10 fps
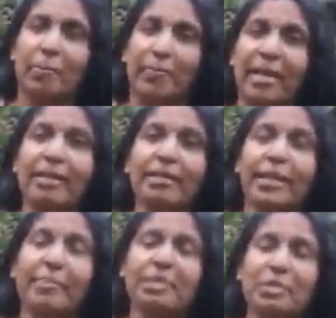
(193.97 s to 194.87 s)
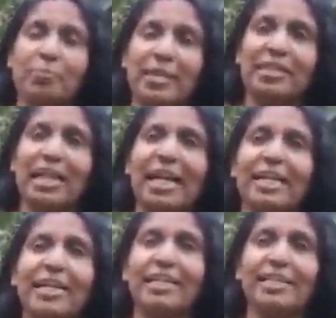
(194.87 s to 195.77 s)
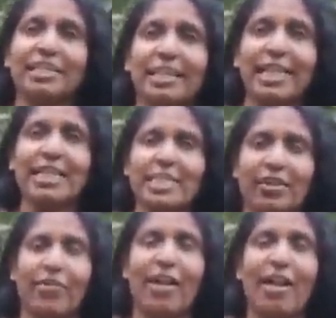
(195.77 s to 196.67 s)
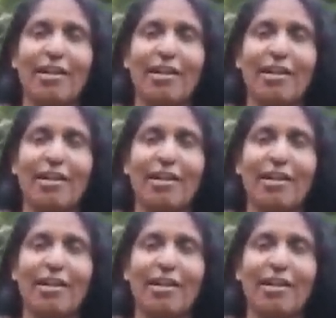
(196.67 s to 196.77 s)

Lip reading: Make them special and distinctive.